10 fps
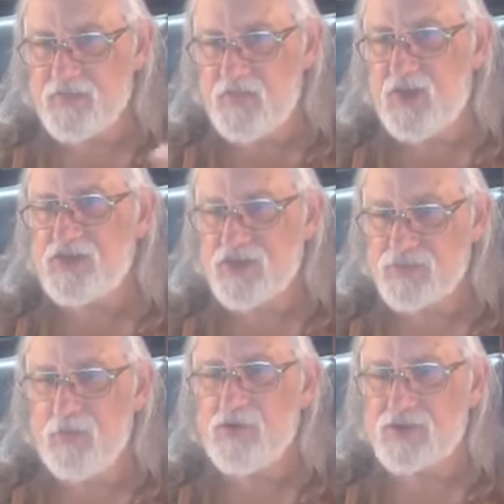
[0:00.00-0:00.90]
the flesh
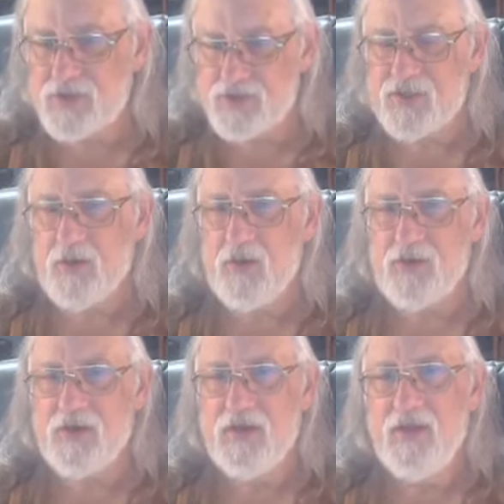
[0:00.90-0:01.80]
is most
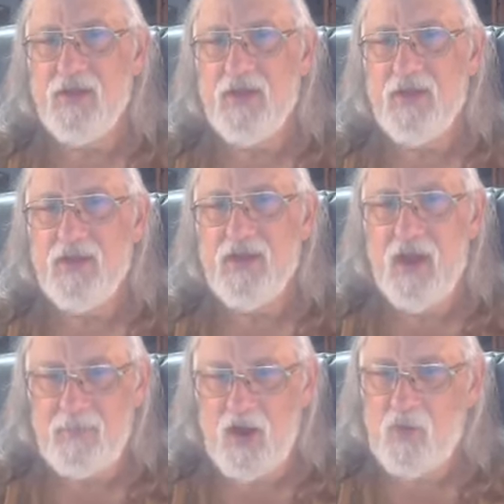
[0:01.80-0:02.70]
concerned
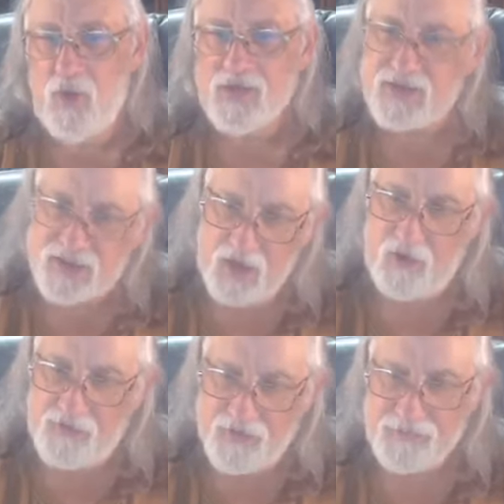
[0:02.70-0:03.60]
about
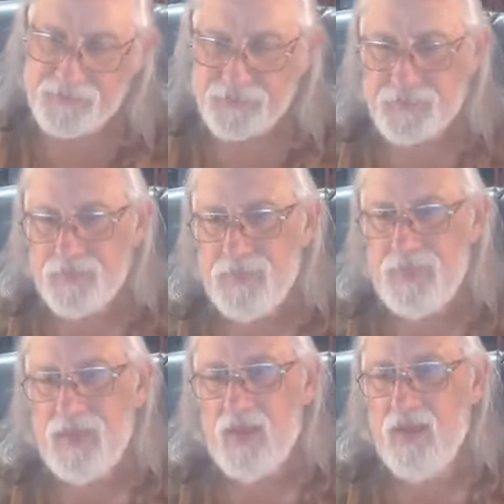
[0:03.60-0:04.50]
oneself.
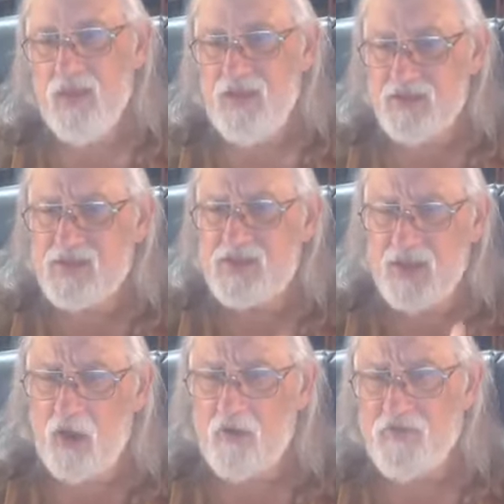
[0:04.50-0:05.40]
It's
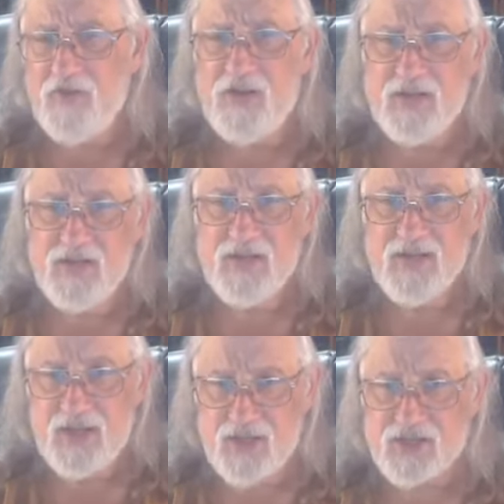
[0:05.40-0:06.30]

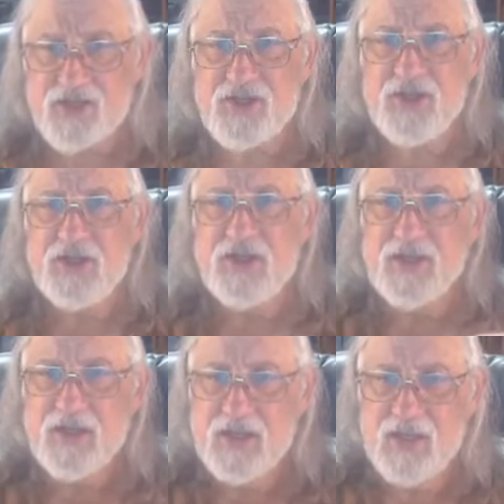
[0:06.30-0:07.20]
self-ish,
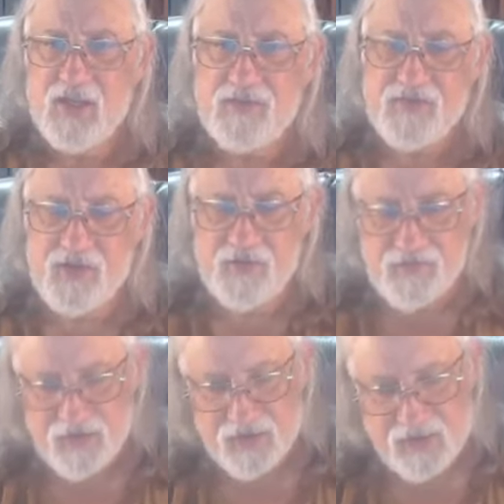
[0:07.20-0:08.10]
if
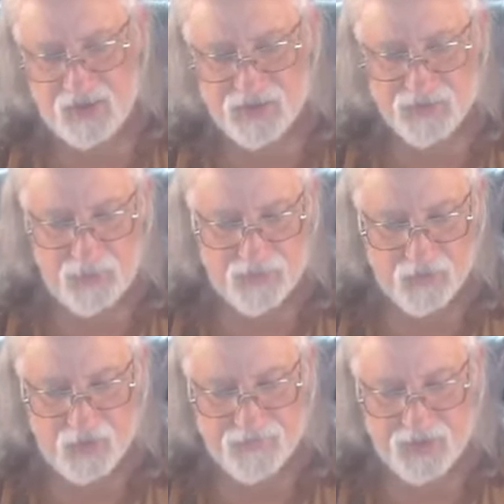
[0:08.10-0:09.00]
if you catch my
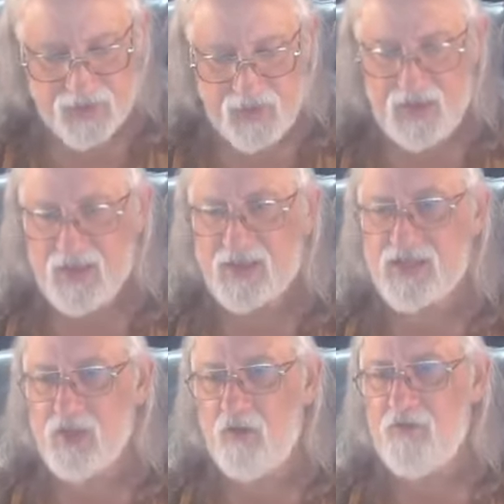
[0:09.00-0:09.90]
drift. It's
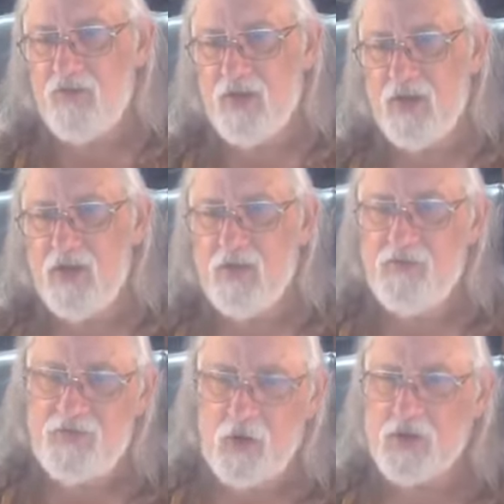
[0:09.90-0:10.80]
self
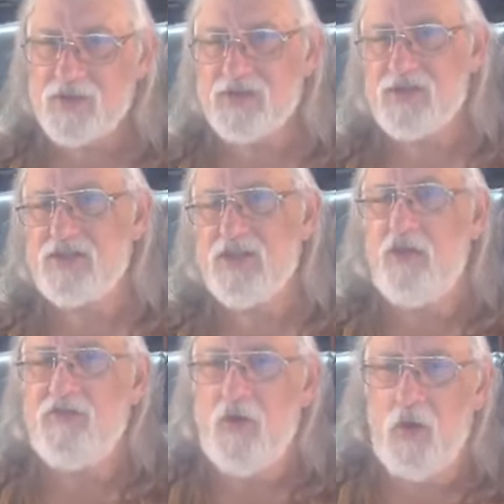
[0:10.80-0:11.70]
focused and
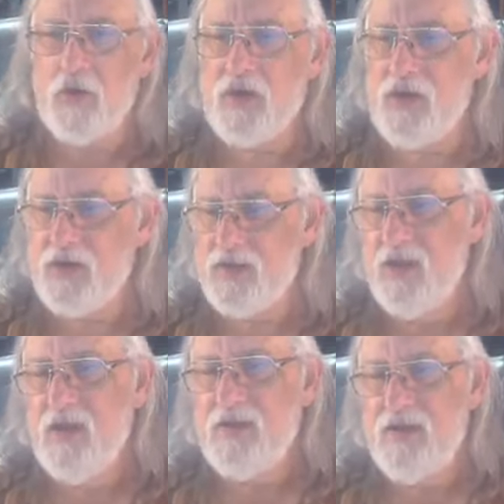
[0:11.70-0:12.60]
self oriented.
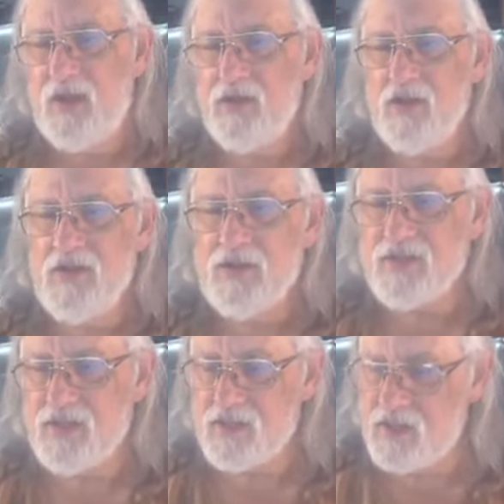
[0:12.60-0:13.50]
Not only
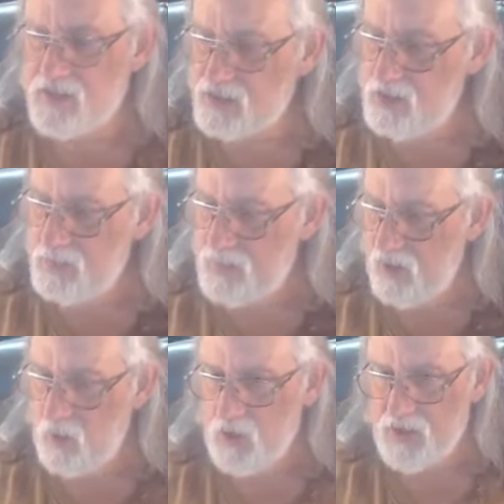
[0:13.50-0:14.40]
is it concerned
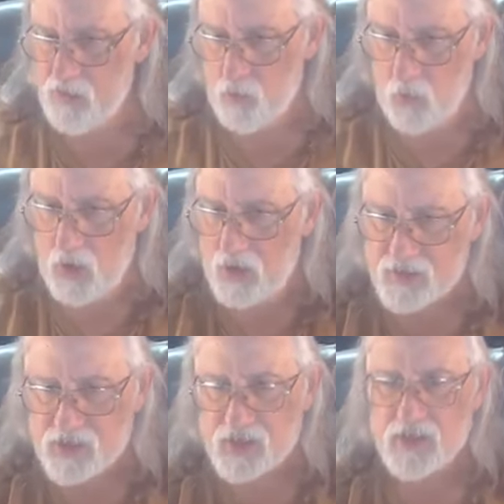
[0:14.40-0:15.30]
about what it
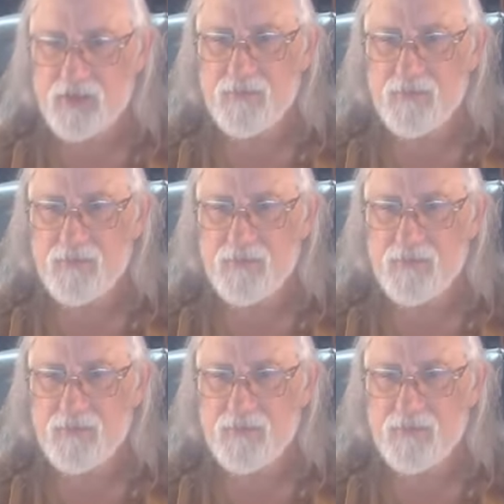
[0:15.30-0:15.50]
wants,